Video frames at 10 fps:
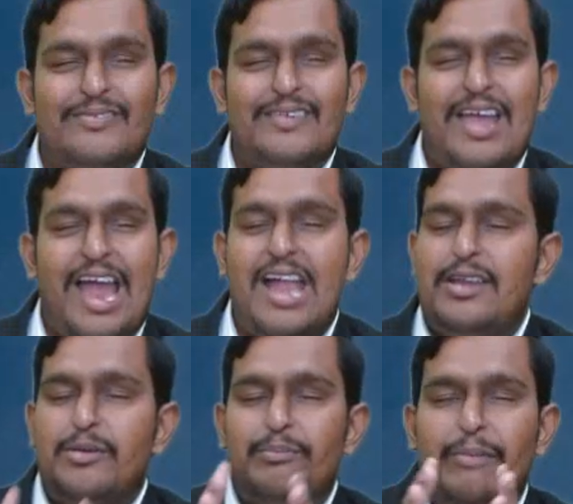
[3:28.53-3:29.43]

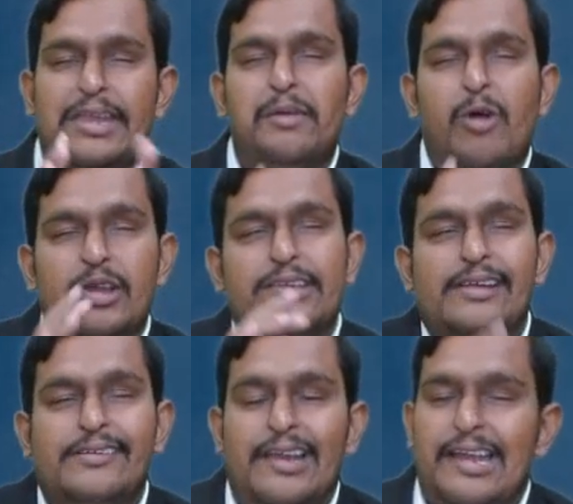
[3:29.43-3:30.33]
and many more
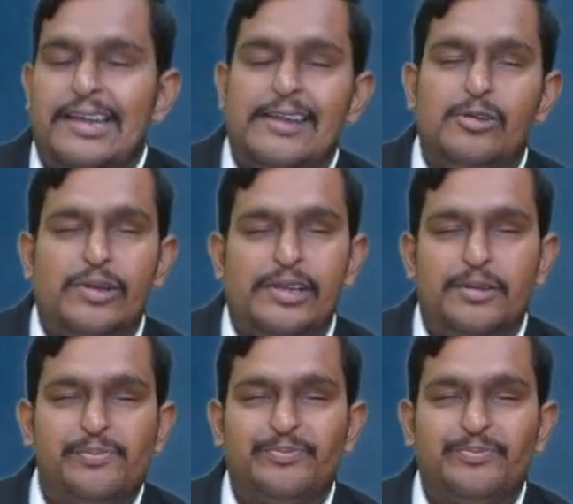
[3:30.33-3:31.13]
things related to it.